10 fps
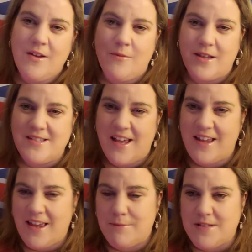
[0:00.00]
We say
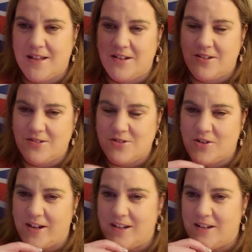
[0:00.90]
capsicum in
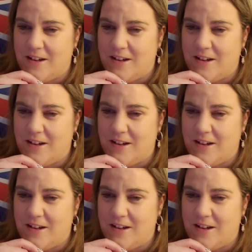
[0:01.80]
Australia.